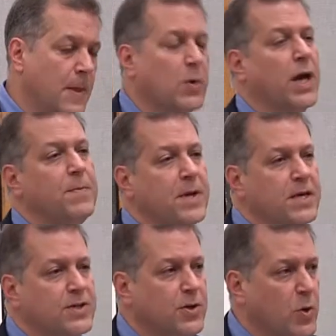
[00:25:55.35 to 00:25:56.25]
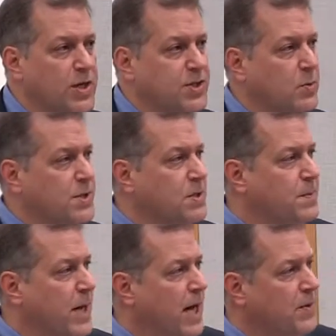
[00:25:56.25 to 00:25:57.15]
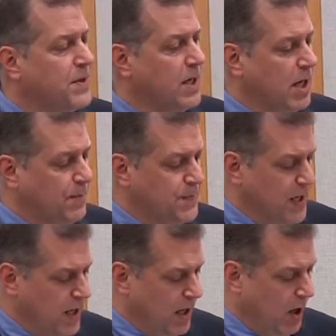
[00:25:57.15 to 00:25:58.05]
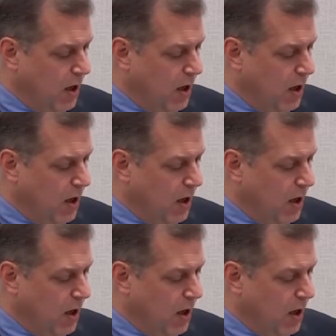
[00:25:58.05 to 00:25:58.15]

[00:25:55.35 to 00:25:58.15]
Okay, so the question was about um,